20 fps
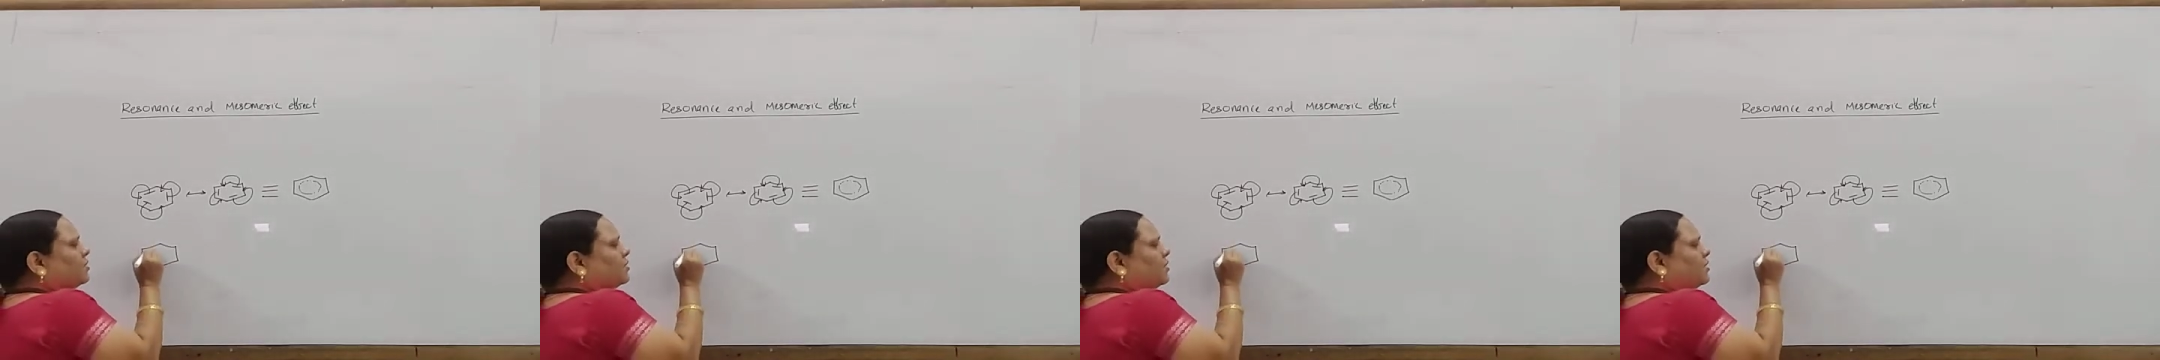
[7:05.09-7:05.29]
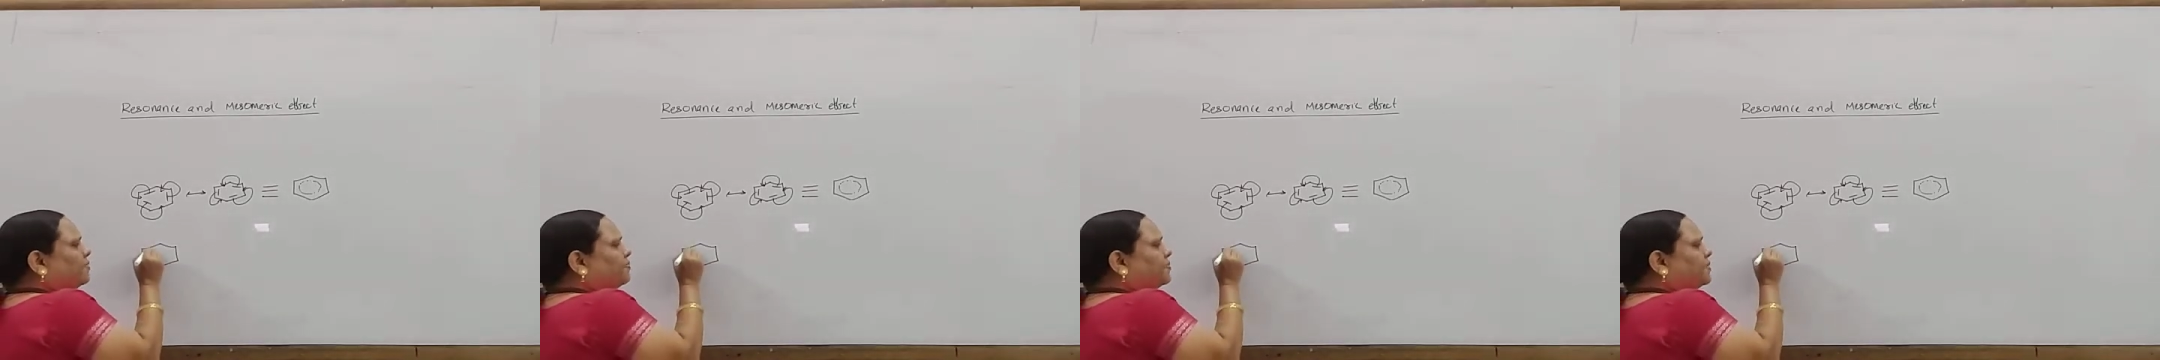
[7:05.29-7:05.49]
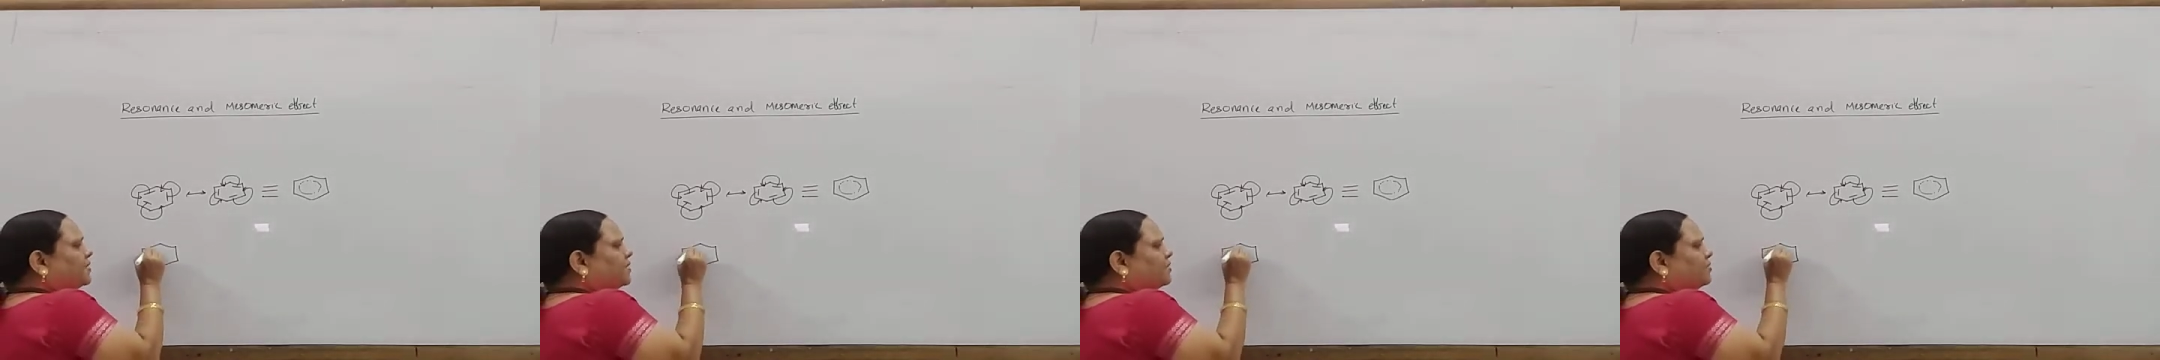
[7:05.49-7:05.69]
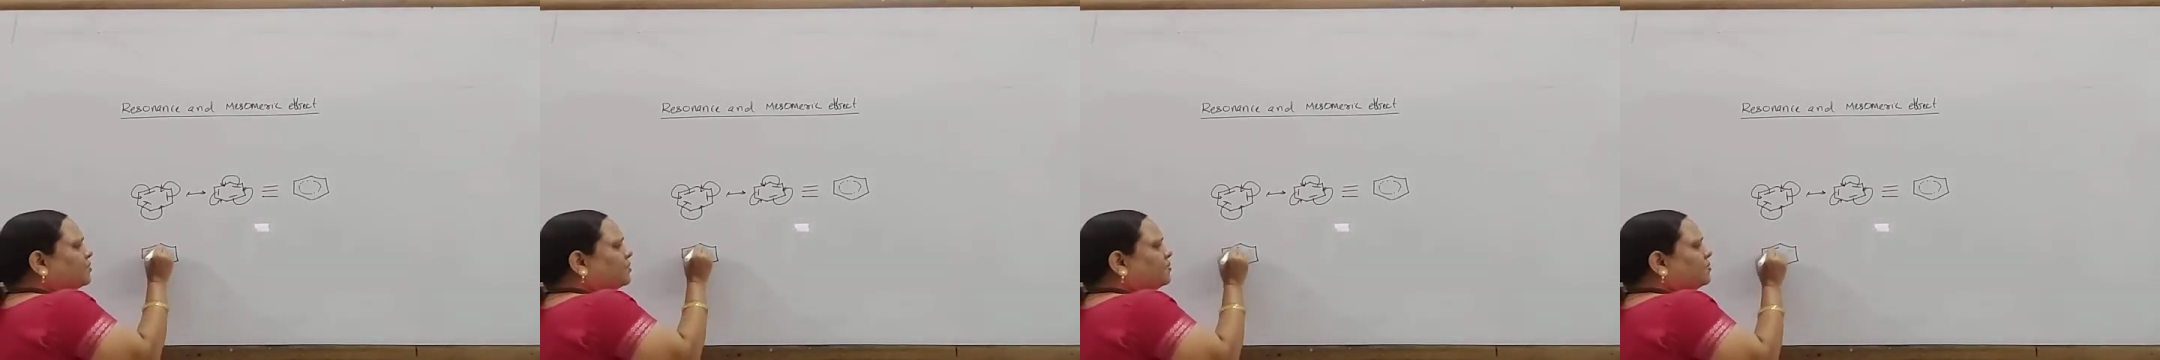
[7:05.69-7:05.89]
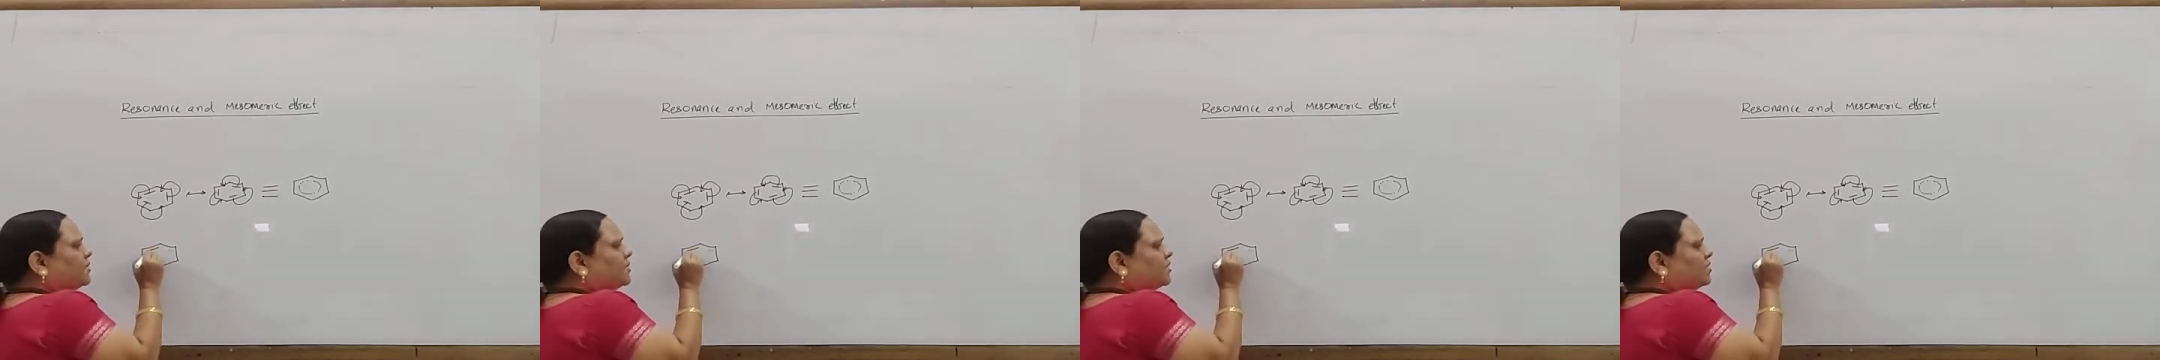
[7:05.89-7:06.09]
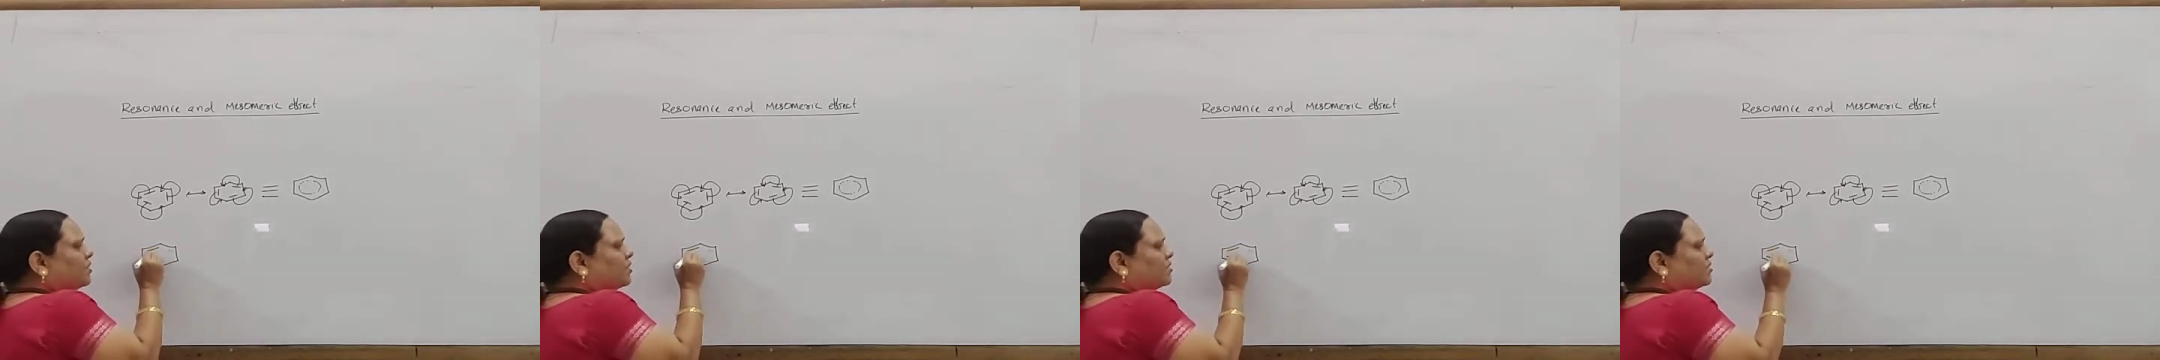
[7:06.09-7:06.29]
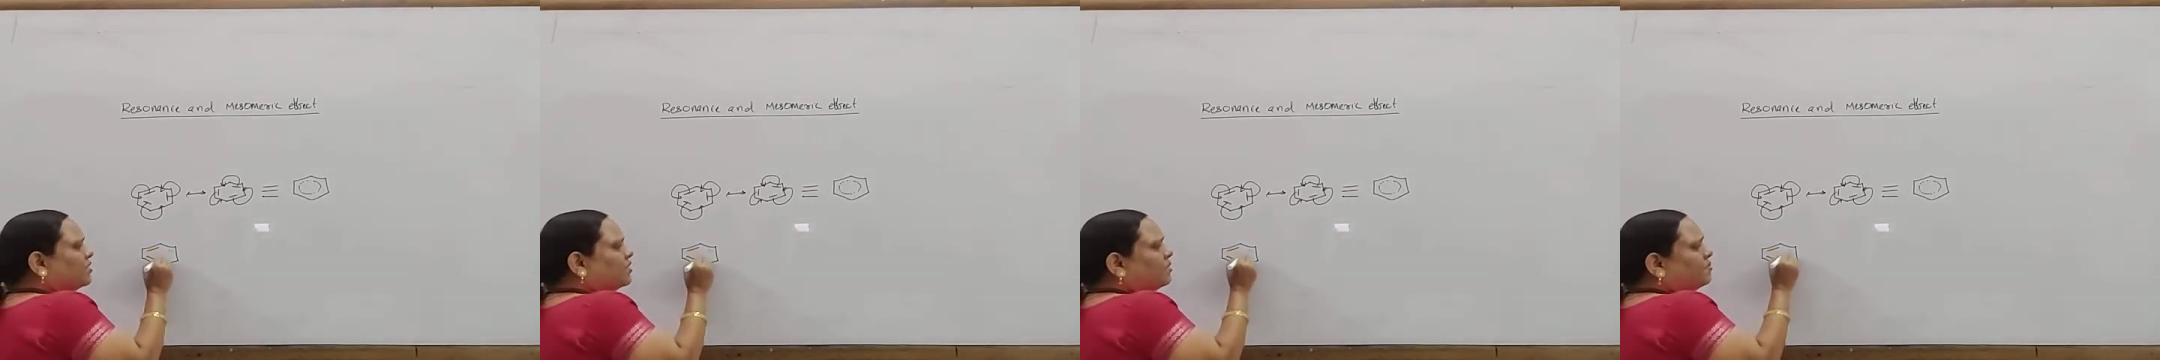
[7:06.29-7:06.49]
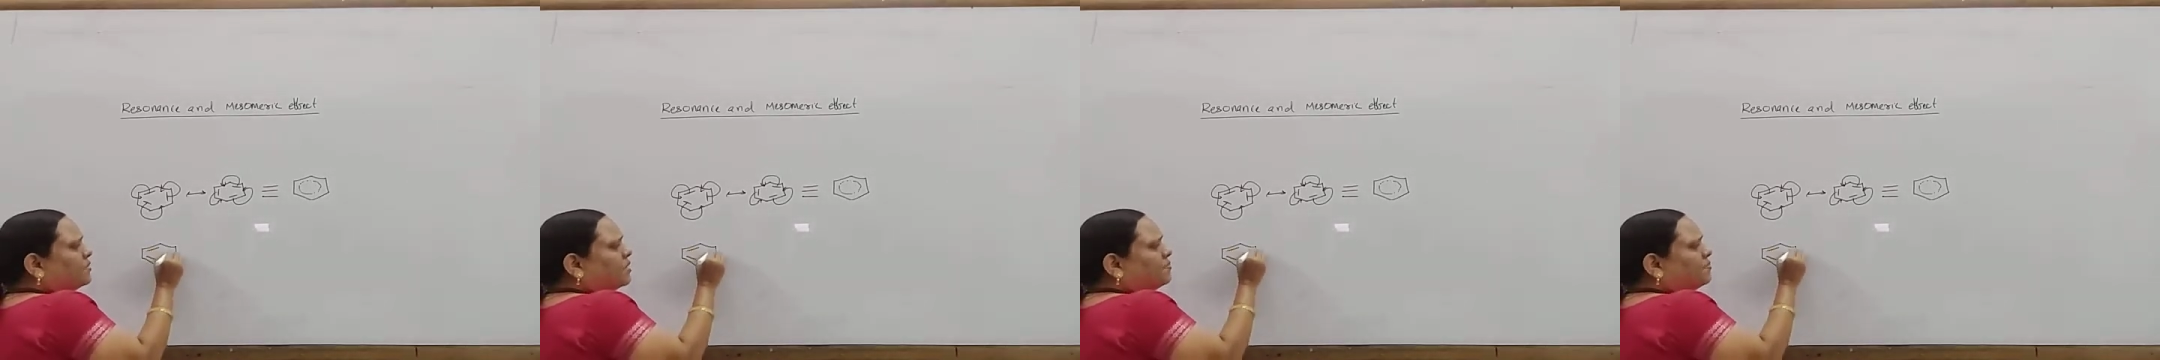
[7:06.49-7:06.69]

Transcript: if this should be the structure of